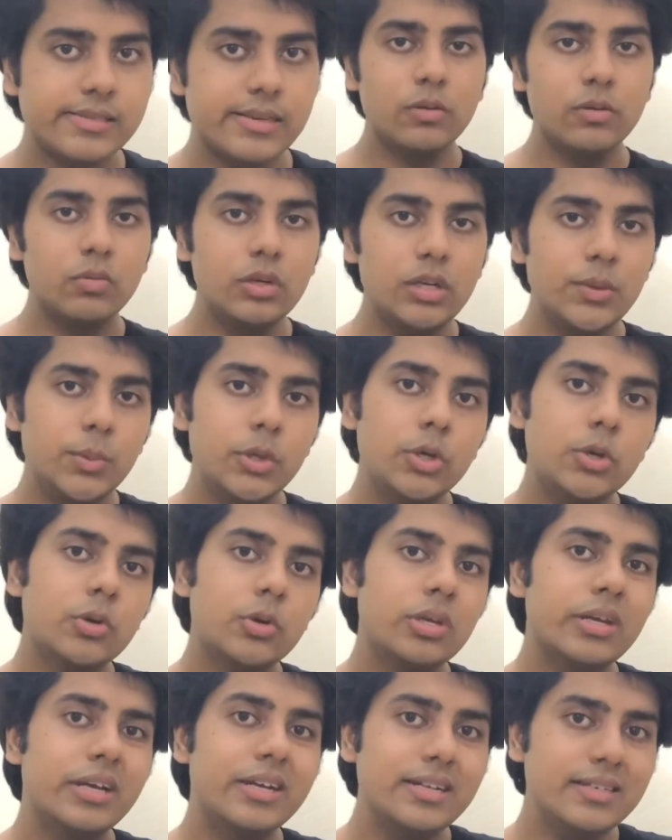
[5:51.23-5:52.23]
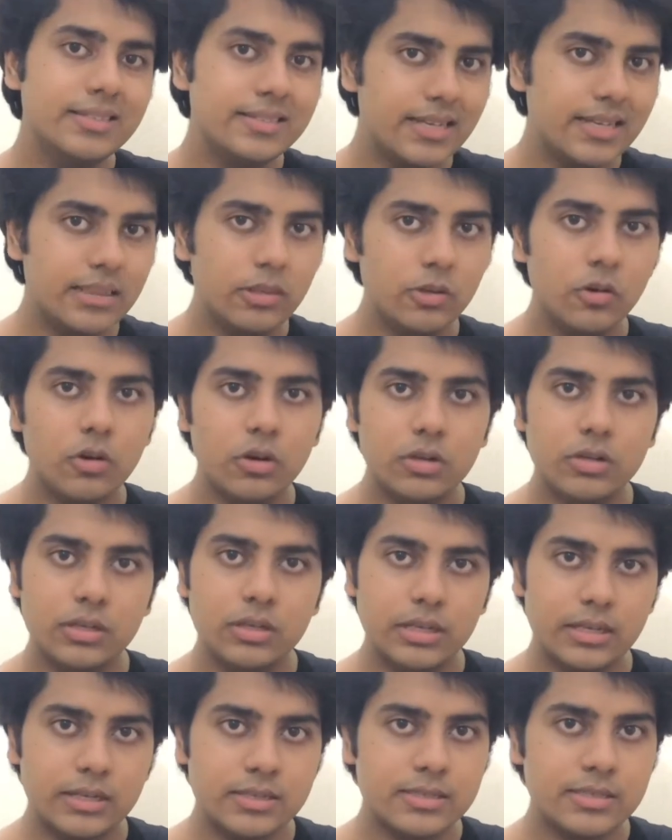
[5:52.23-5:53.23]
The only way you can understand the
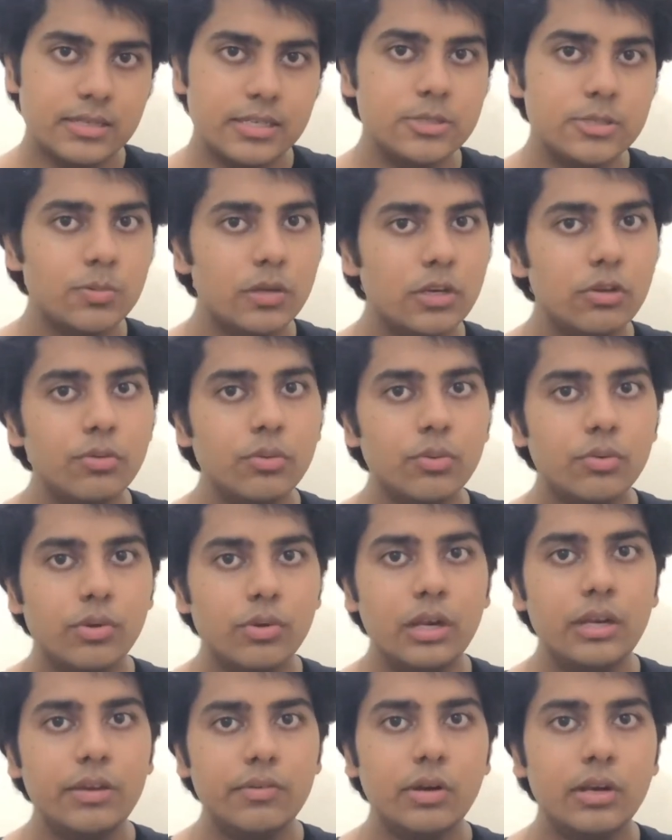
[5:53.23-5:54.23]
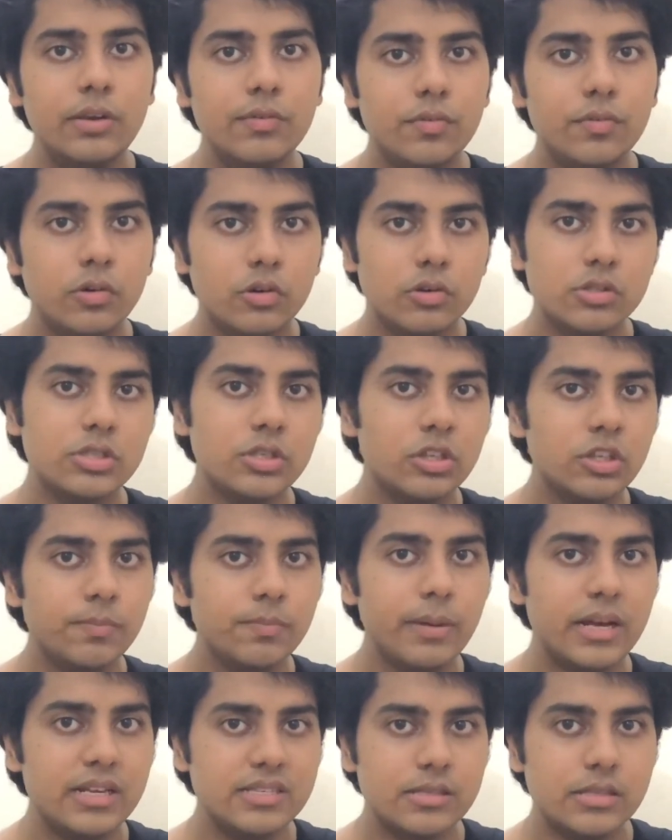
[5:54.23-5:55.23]
context is when you really focus on the
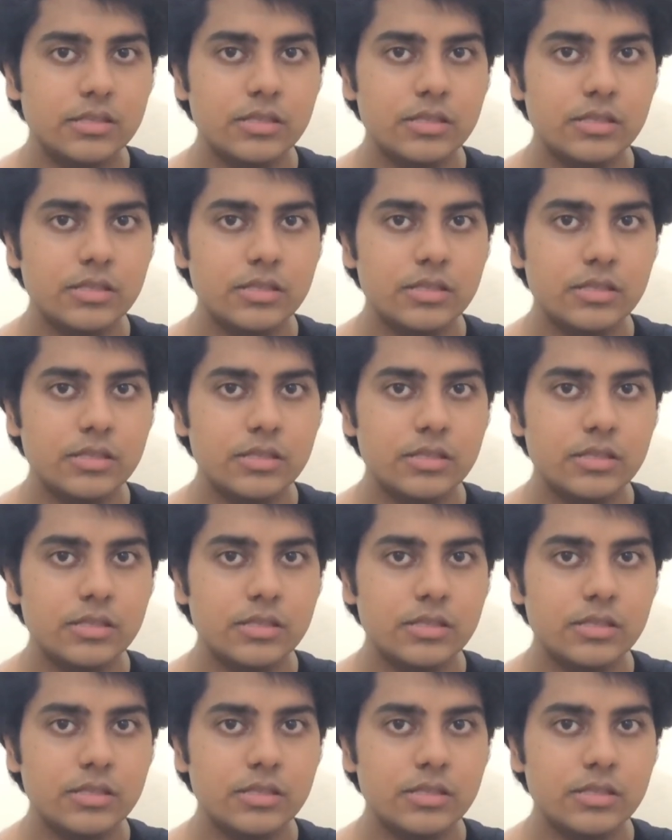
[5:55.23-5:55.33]
passage